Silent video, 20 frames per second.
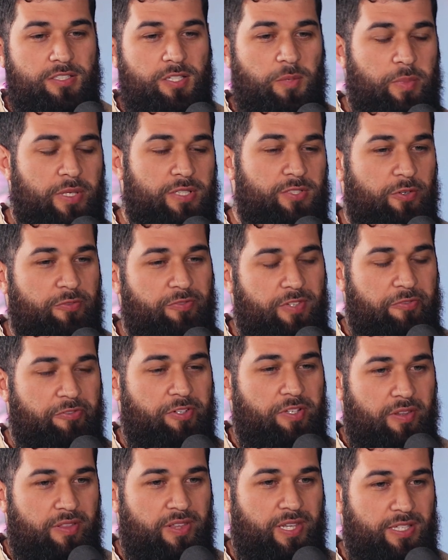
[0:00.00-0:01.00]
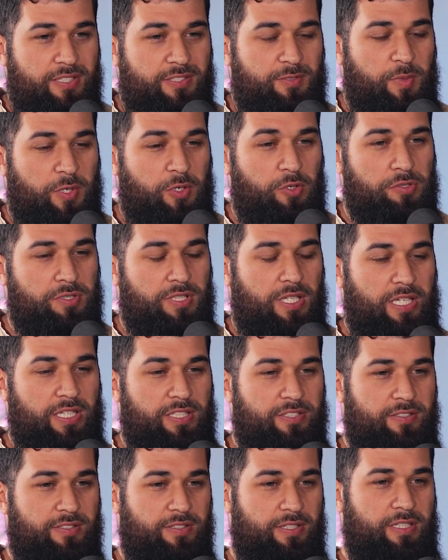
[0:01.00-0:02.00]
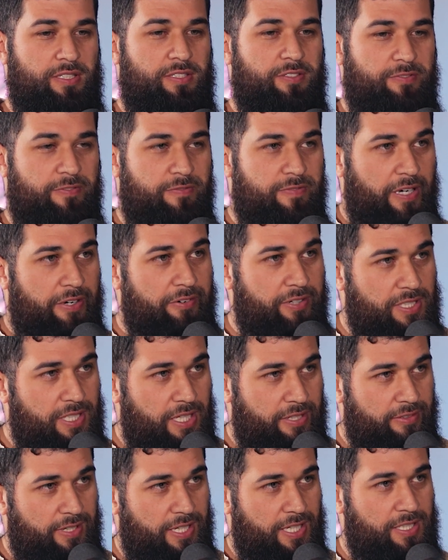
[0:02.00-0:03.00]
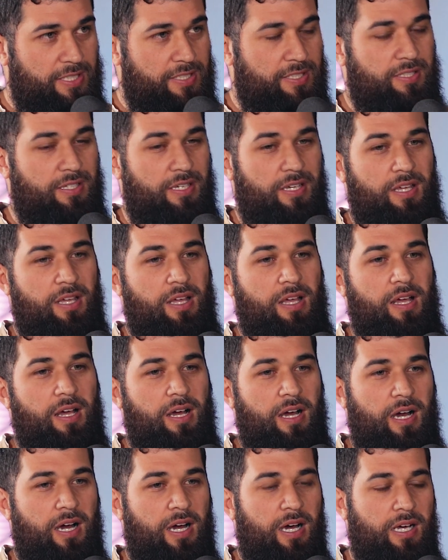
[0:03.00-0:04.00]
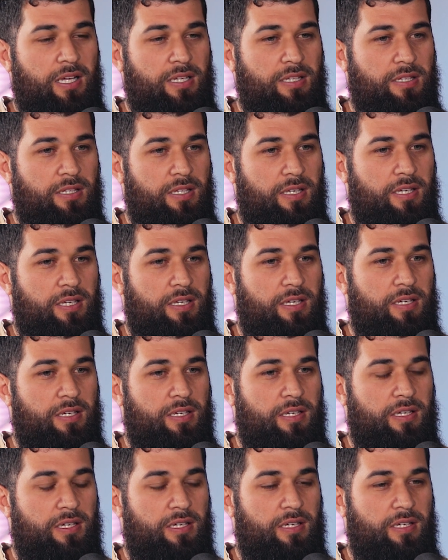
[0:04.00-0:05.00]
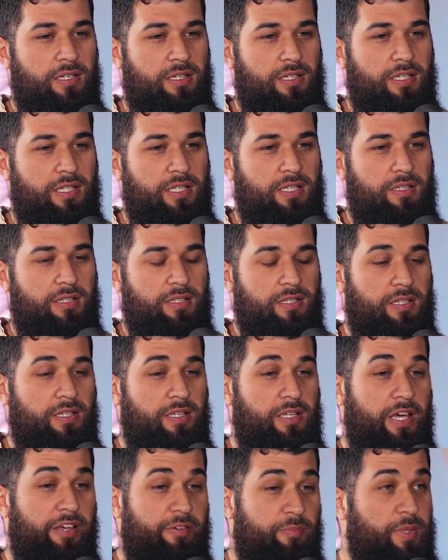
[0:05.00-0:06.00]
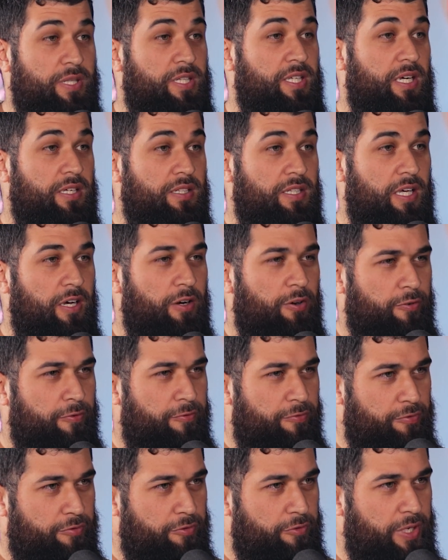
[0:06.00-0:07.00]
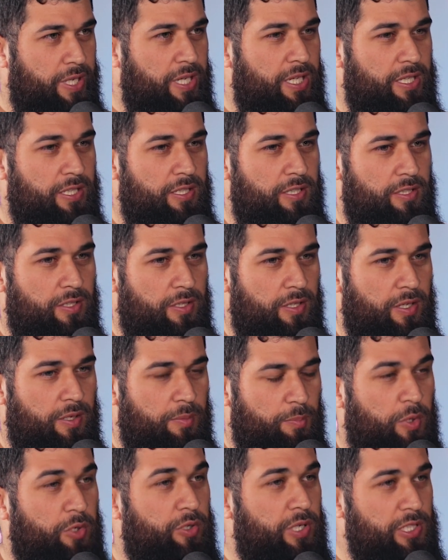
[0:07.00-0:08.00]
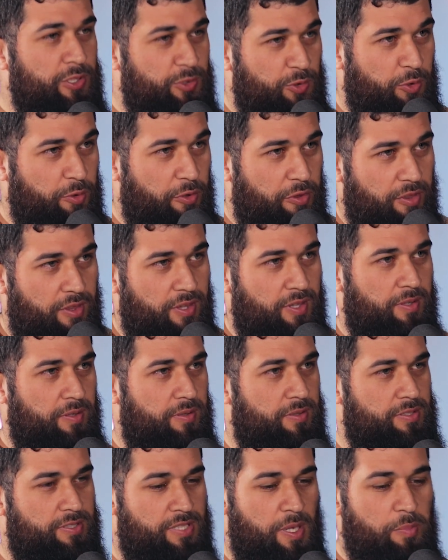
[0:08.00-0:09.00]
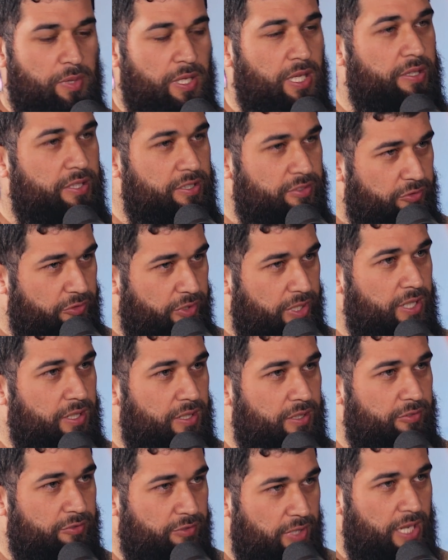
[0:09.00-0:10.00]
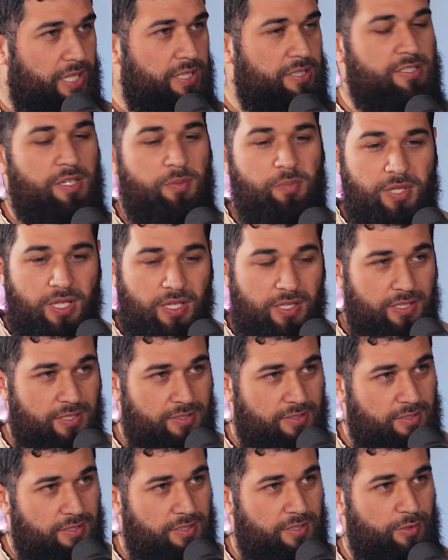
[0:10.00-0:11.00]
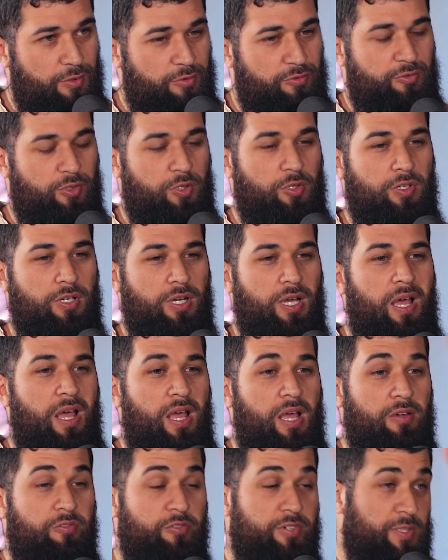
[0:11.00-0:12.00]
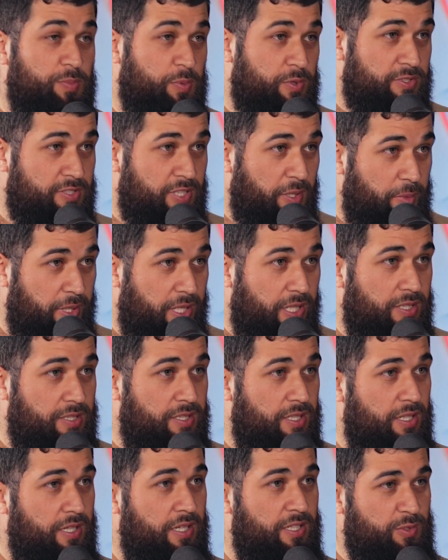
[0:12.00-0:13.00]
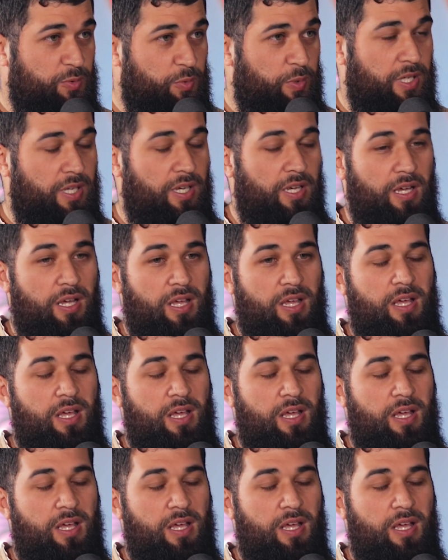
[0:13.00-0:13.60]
mix of different things, because it's very direct, and it gave me the idea of really moral truth, something that is right, something that is wrong, responsibility as well,